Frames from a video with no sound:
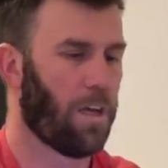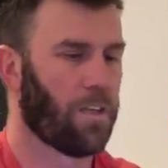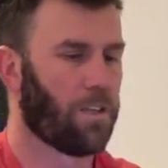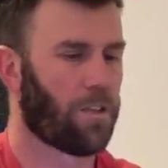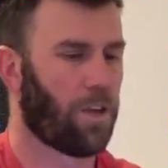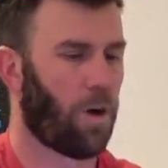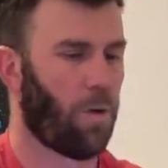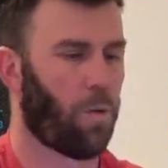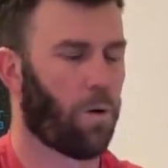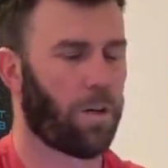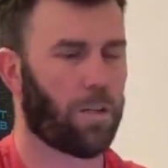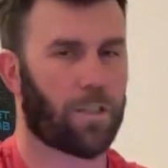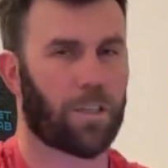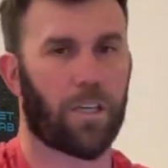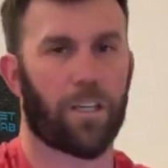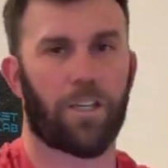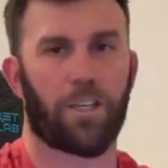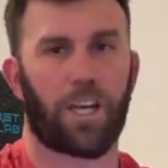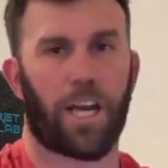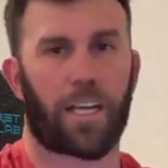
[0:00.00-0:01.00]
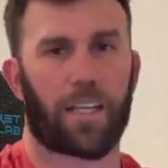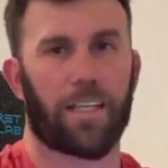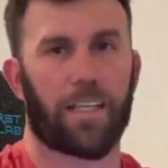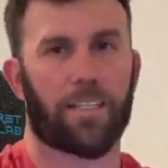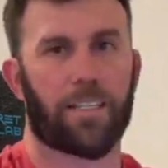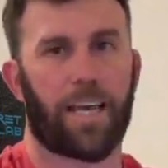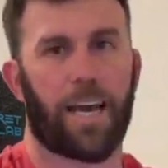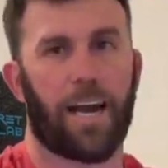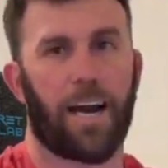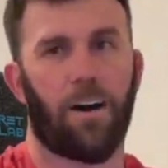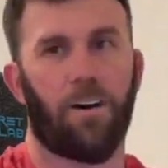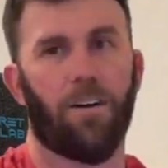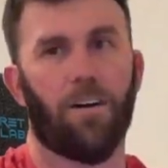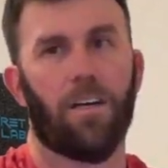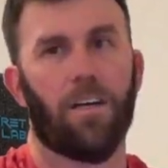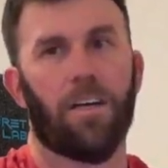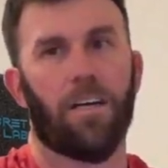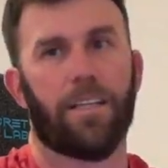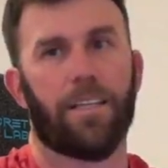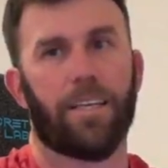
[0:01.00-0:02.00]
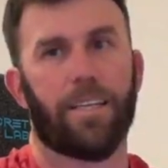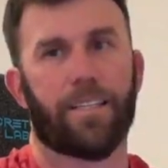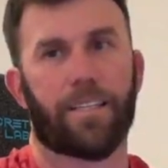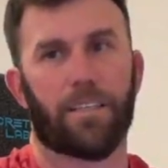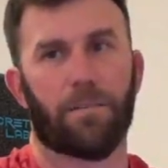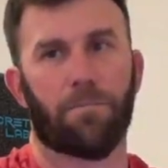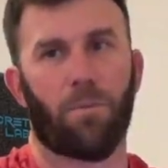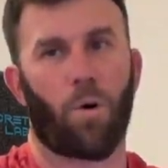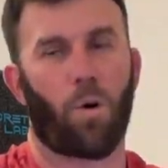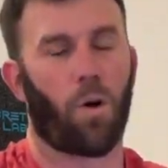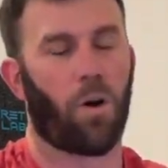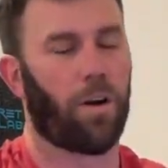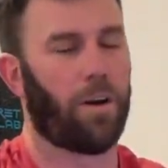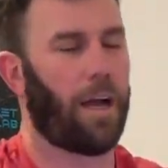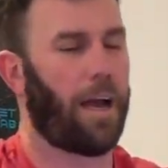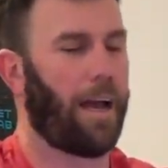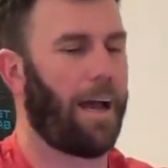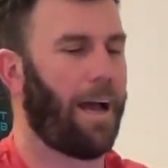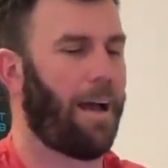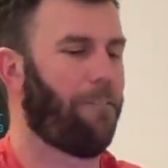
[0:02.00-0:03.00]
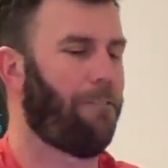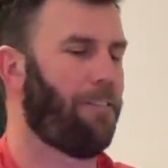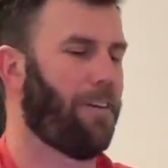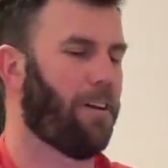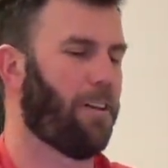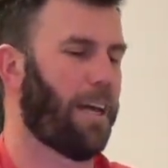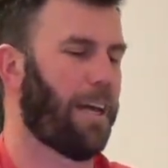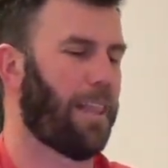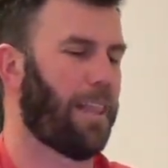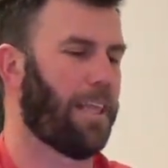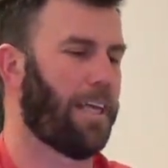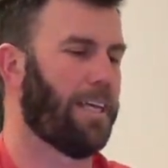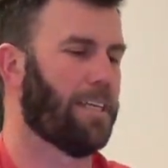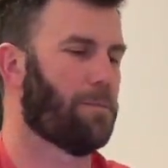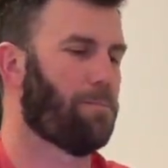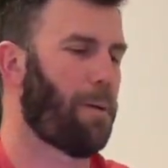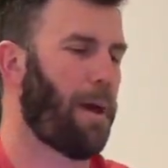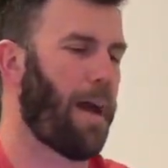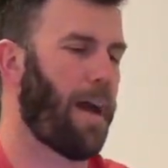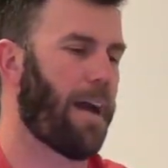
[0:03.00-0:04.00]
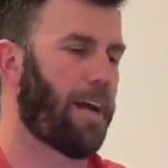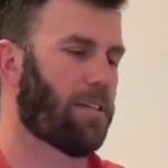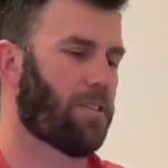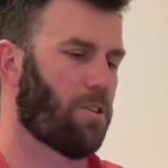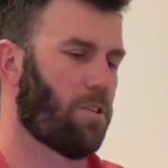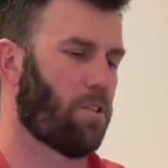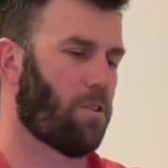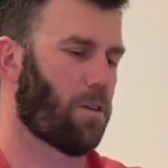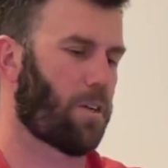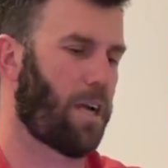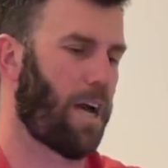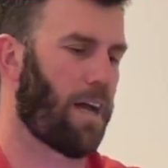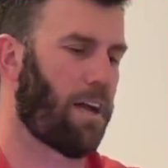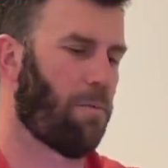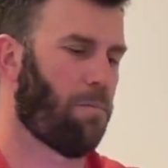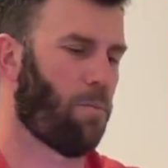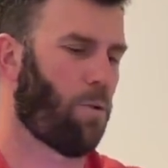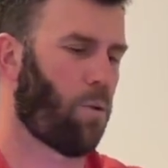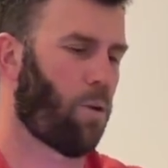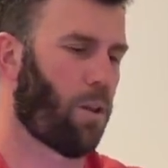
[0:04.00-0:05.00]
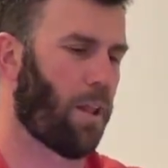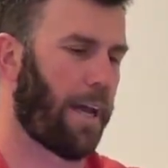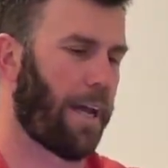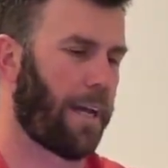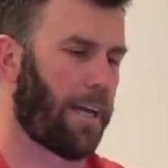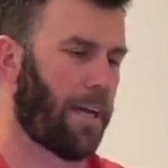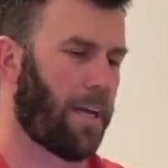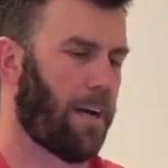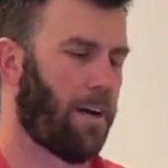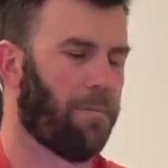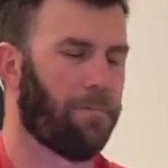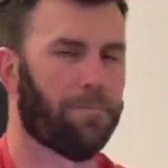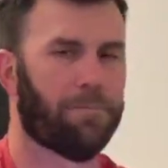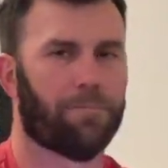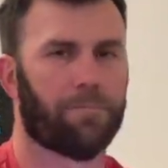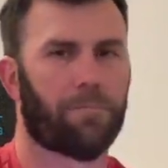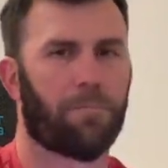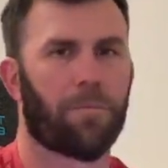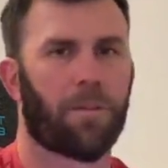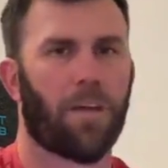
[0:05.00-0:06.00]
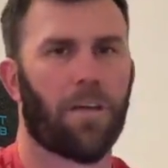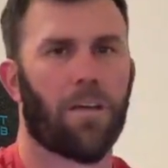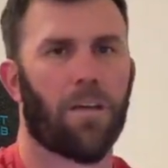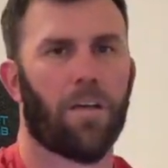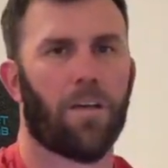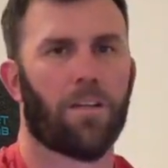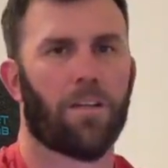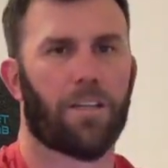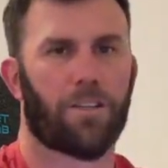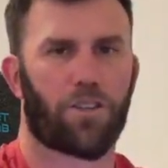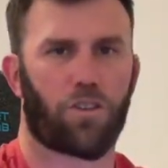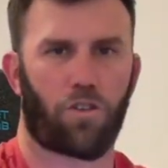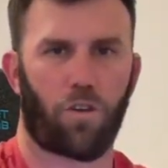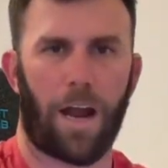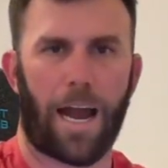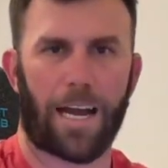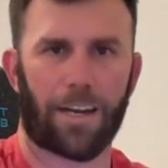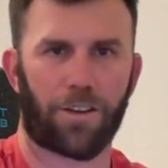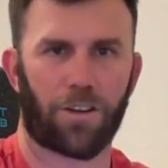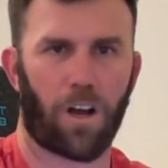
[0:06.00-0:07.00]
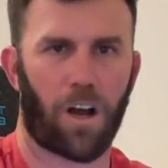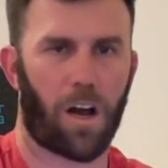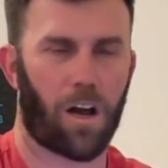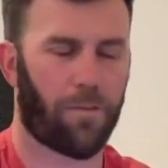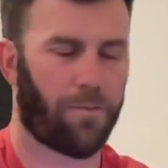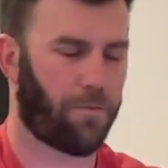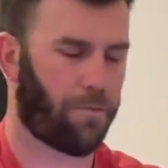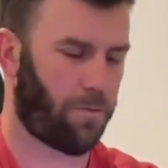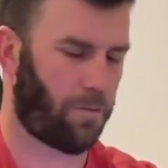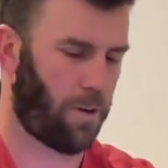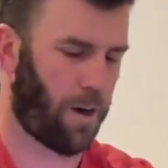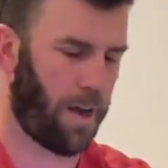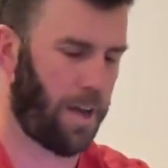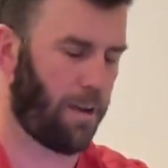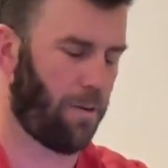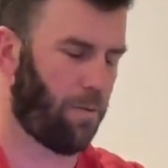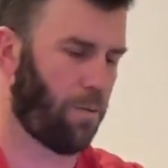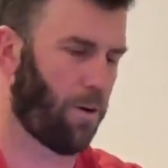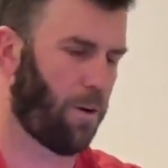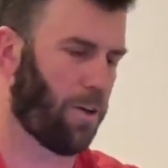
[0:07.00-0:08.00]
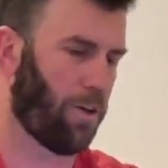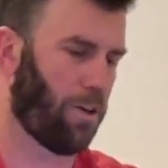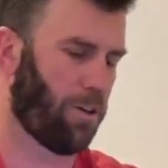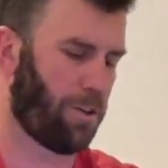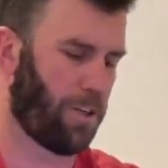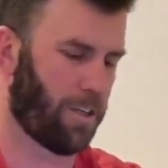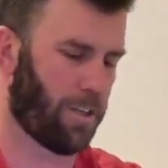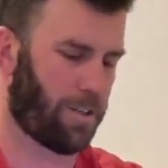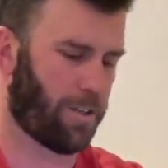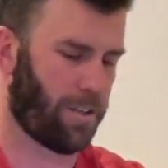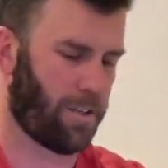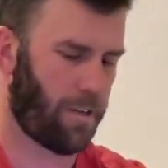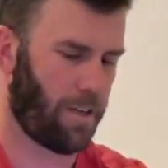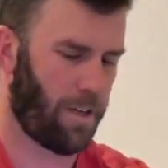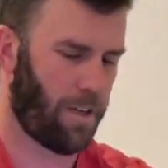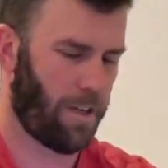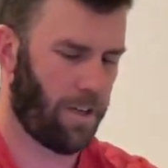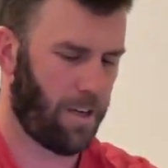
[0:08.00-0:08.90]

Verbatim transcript: So we're just gonna check these out. This is more, I feel like these packs are kind of more like um, the scratch off, right? Where you're just,